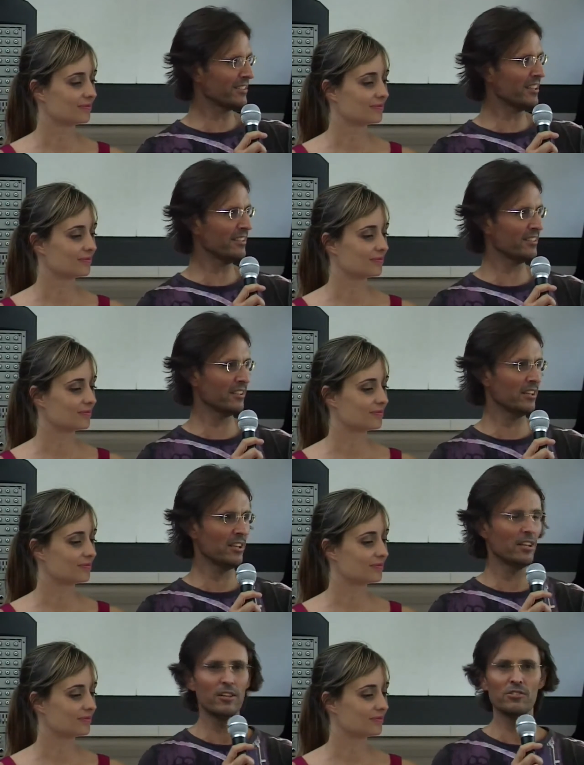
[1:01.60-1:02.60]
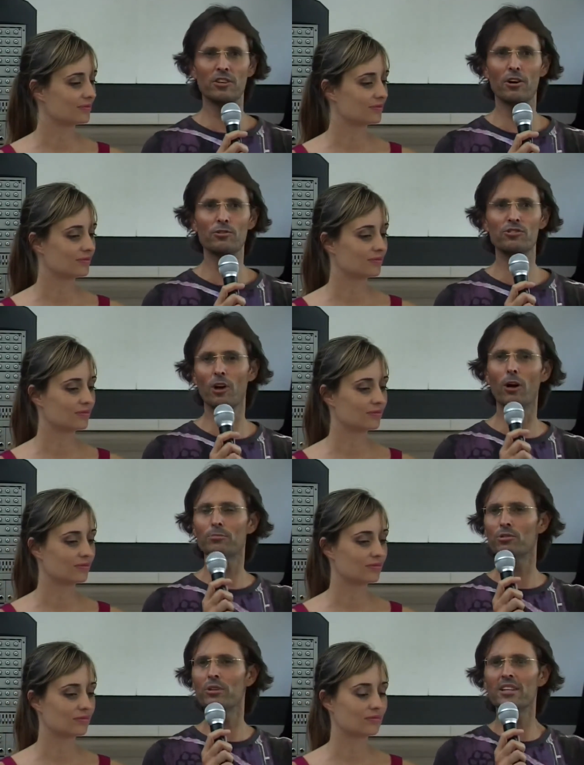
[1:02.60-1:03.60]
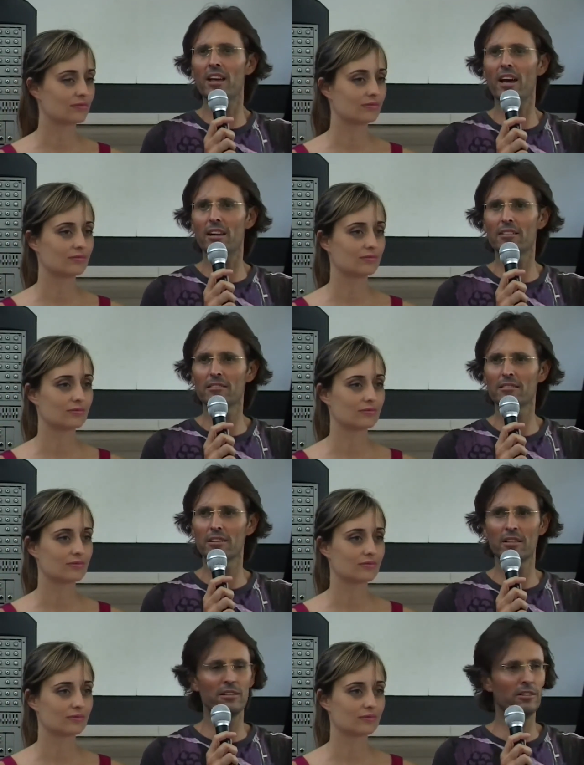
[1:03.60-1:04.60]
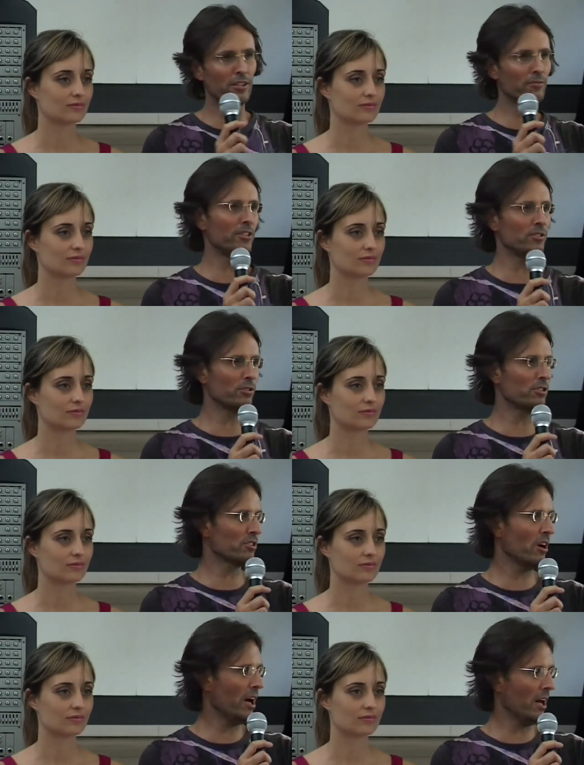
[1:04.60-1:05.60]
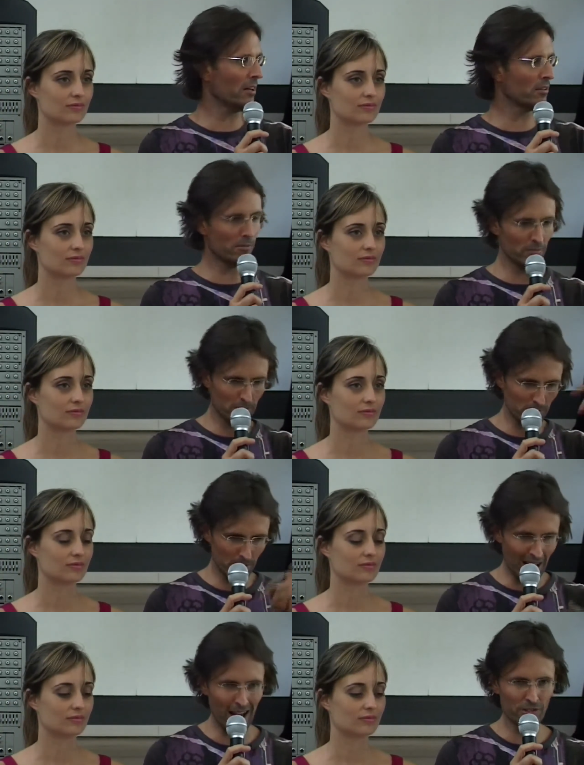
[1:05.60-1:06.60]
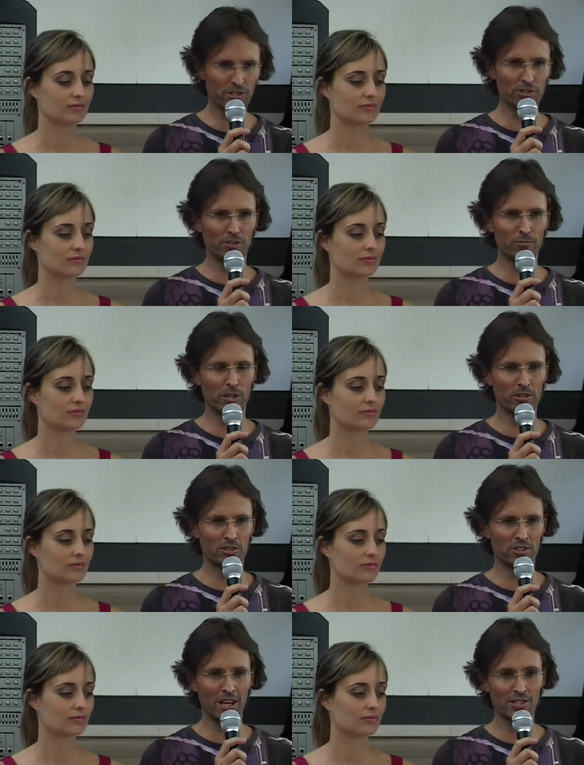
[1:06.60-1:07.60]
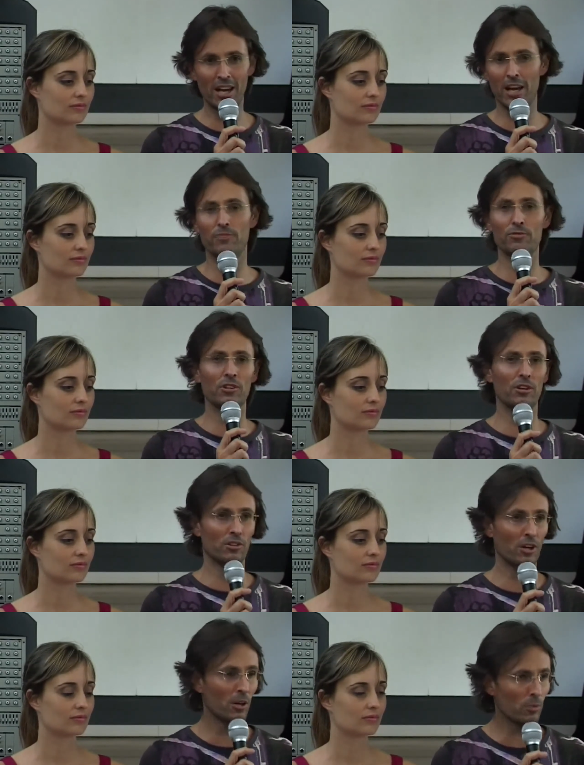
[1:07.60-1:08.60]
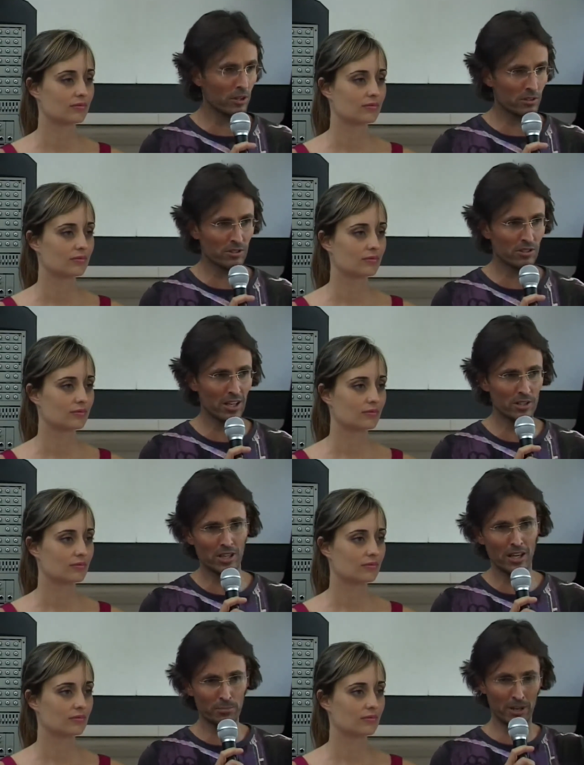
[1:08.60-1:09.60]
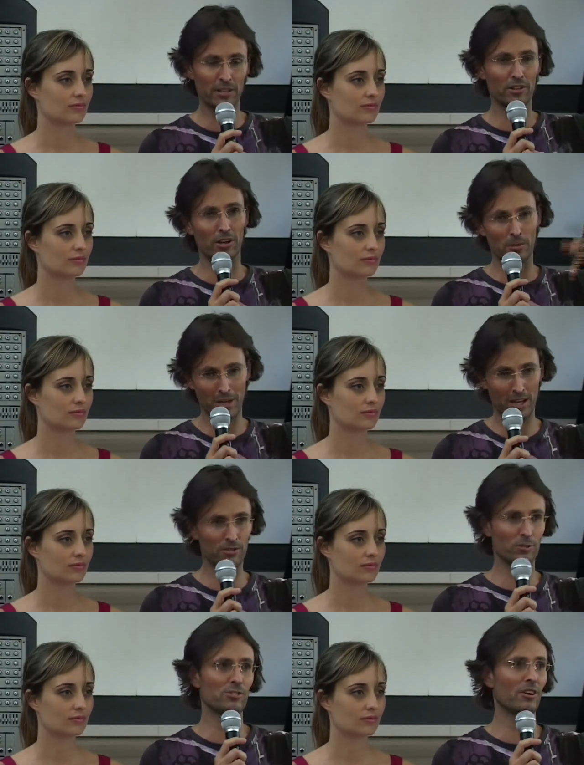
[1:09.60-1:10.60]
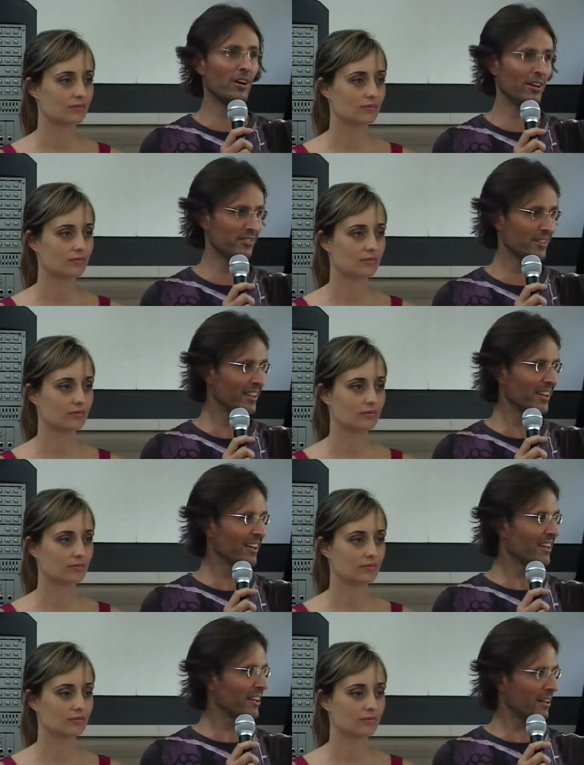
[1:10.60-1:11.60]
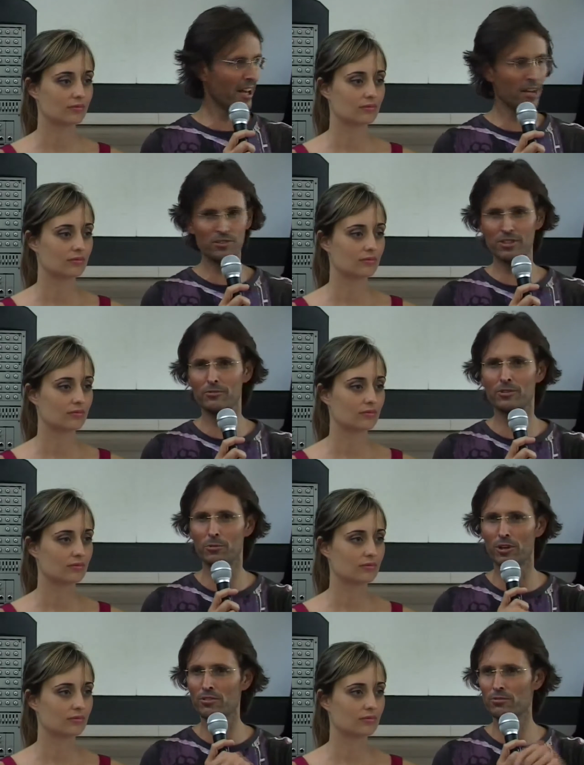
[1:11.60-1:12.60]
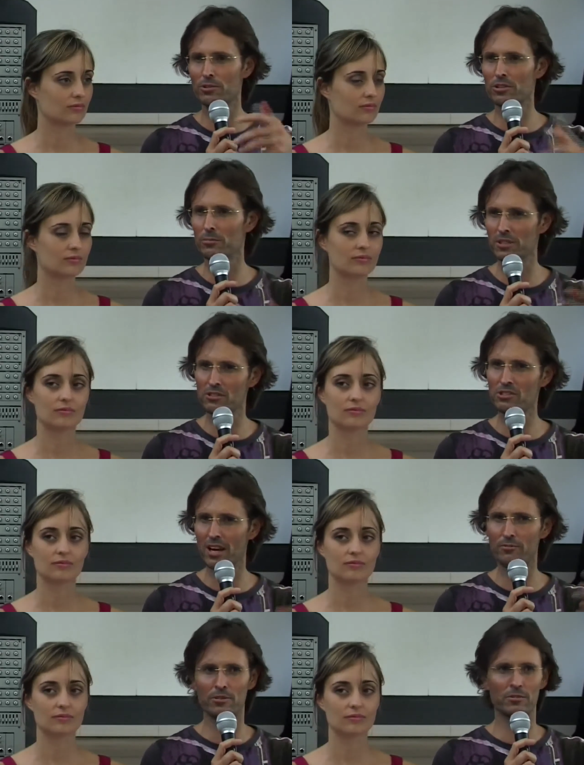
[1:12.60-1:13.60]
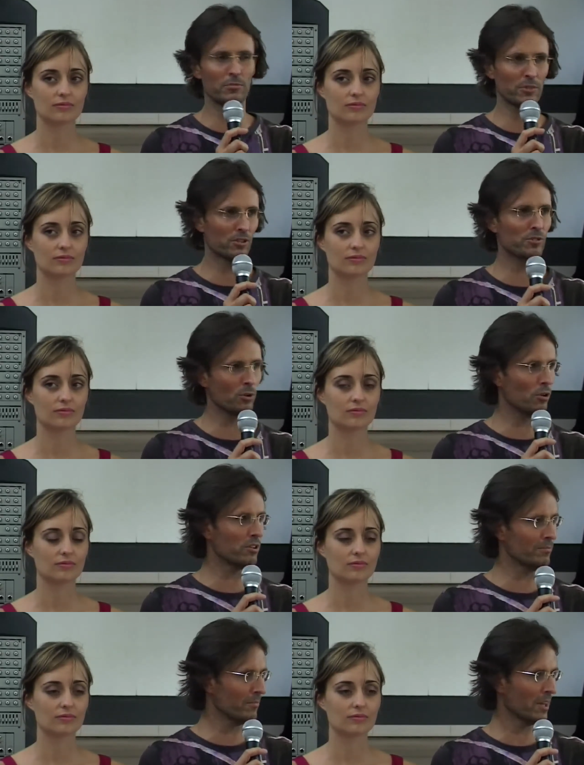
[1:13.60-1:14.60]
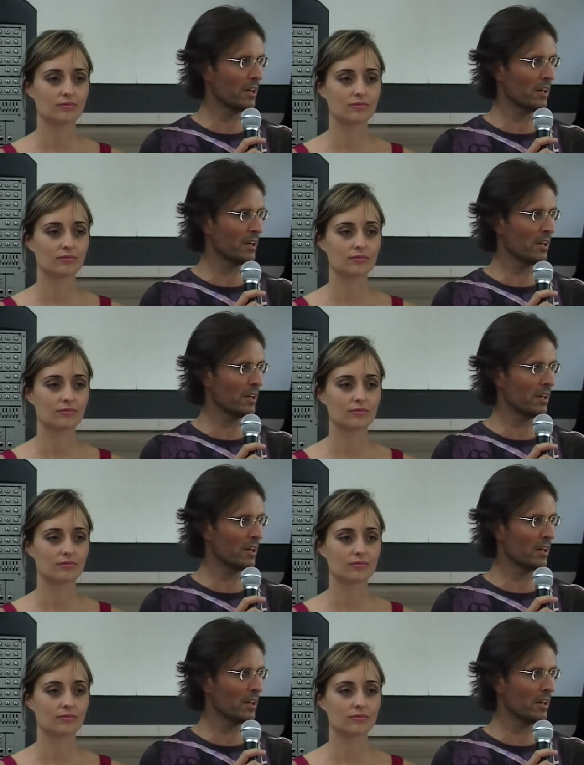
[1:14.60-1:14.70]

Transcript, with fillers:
Speaker 1: make sense? So stop doing that. Live in your desire. Ask yourself what your desires are. If you don't know what your desires are, pray to God about your desires. Allow yourself to work through them and discover them and explore them.